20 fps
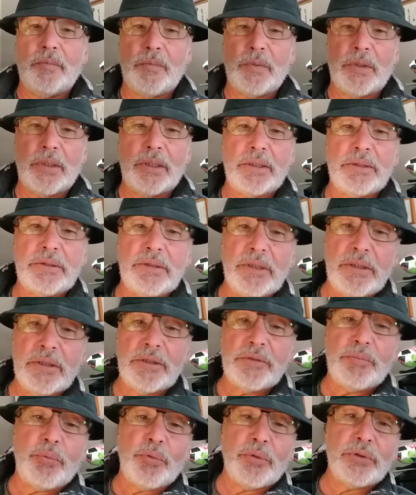Like I say,
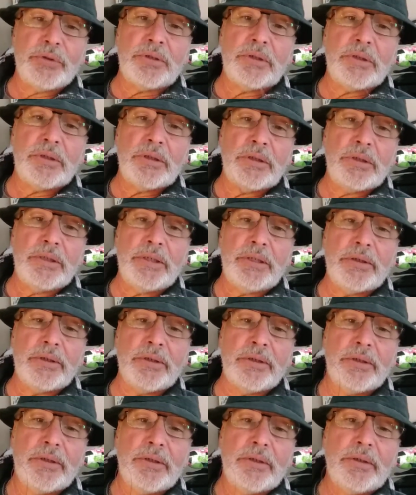this portion of the
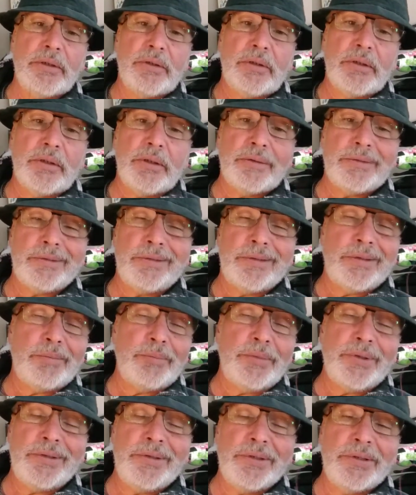leader is going
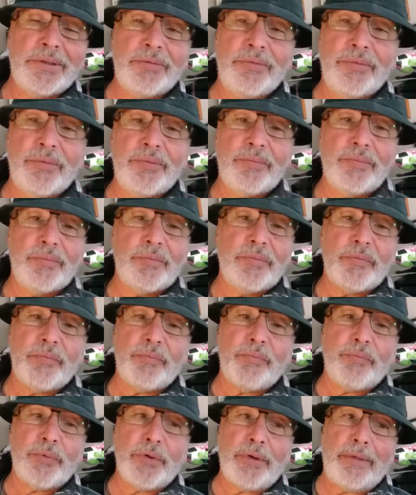to be good
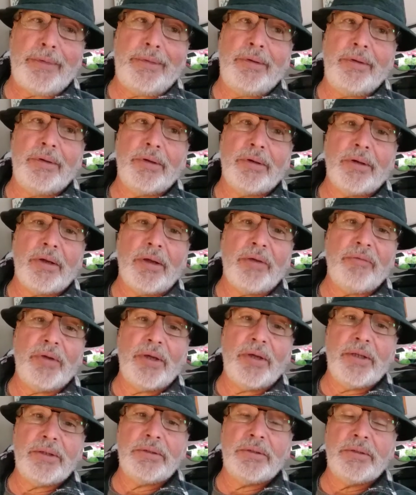for a year. I've
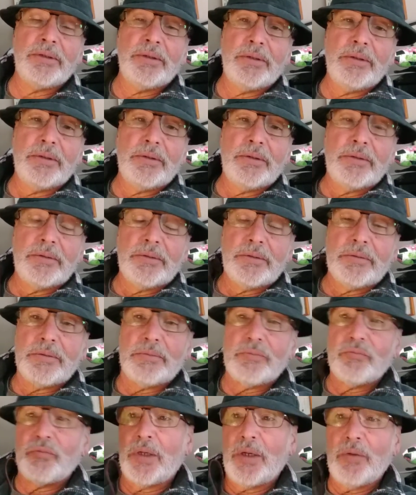
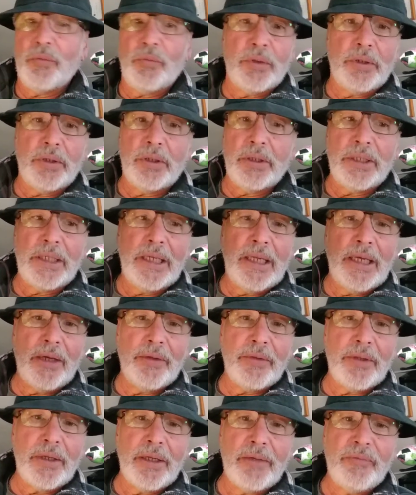got one on
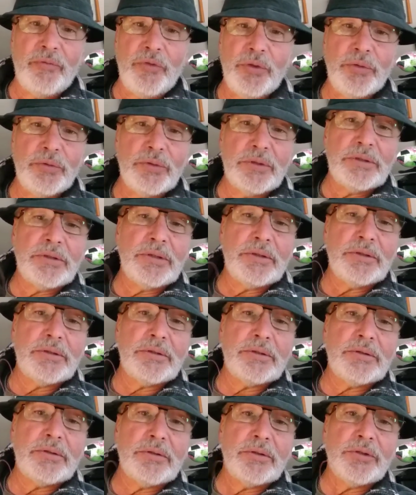now that I've used
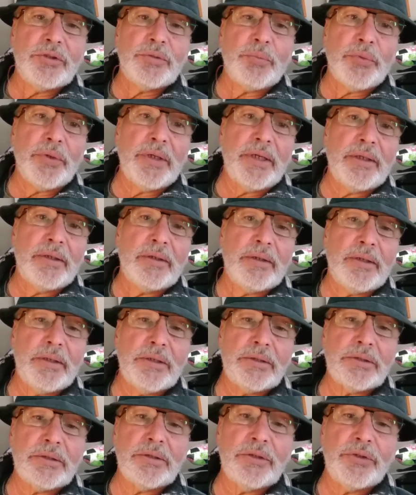since the spring, and
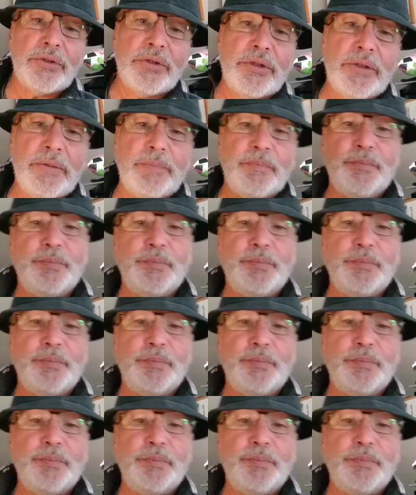it's still good.